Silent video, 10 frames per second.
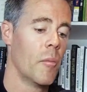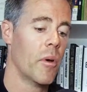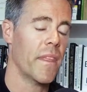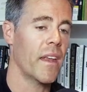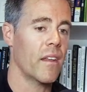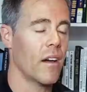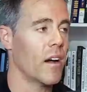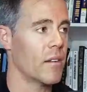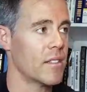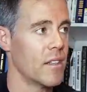But then
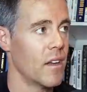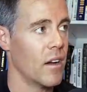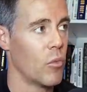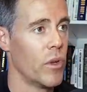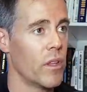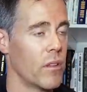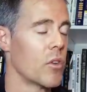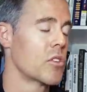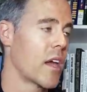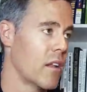uh, uh really
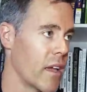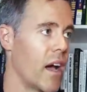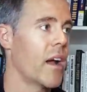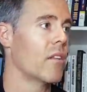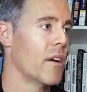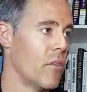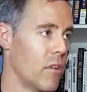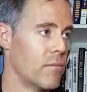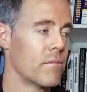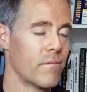those are kind of like higher
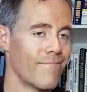level, yeah.